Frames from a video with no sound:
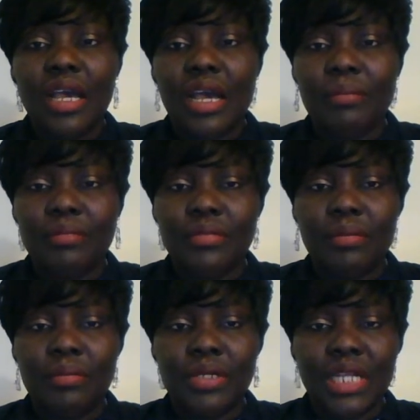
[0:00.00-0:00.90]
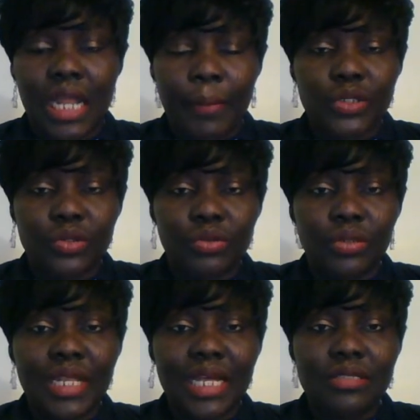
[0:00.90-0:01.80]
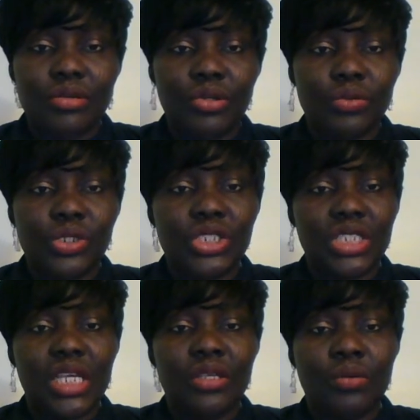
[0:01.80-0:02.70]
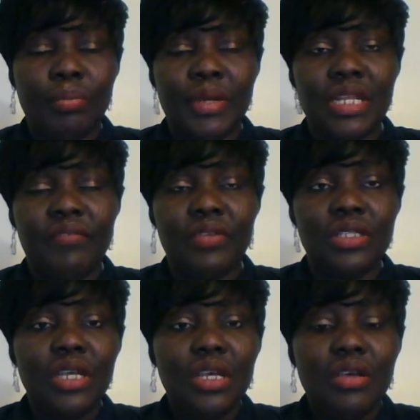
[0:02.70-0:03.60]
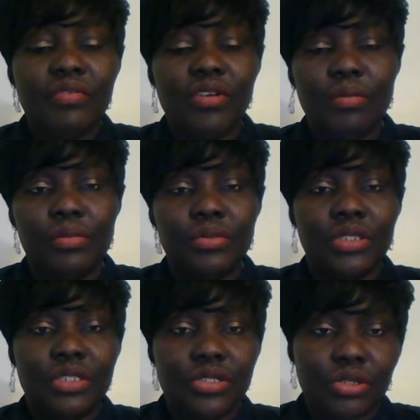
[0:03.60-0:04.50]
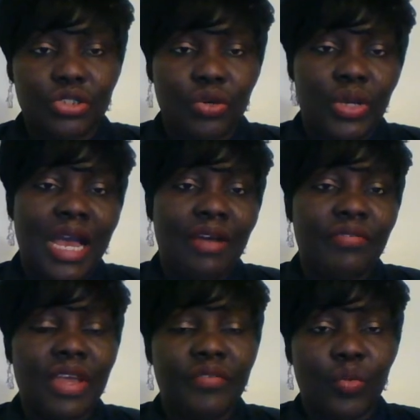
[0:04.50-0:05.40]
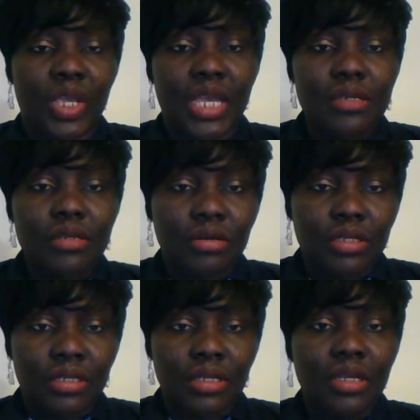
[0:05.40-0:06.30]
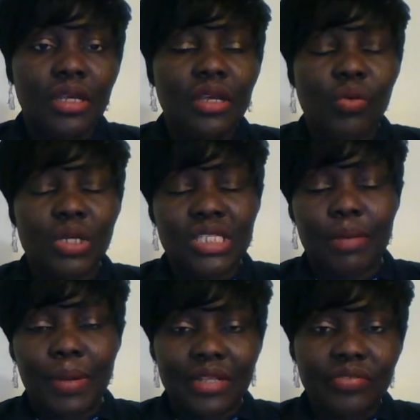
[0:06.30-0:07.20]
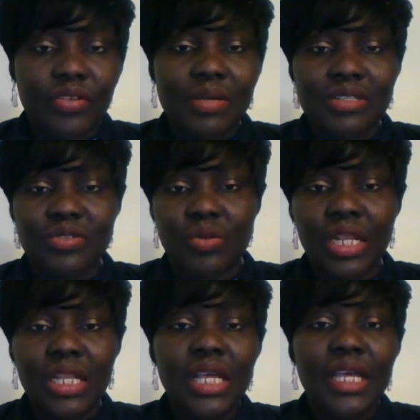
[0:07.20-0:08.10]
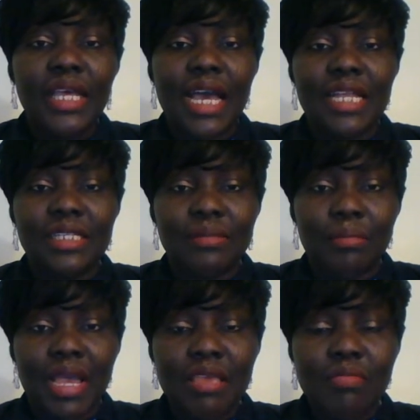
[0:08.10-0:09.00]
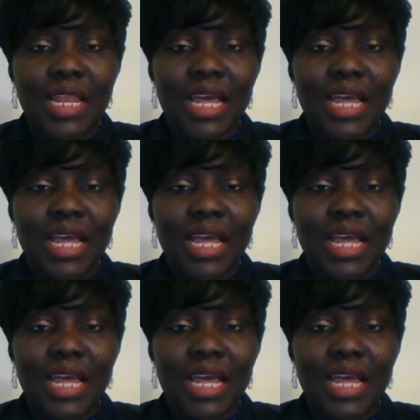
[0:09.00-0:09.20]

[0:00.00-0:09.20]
I'm more than happy to do that, so you could share the benefit from the discussion we have every weekend on the WhatsApp platform as well. And my email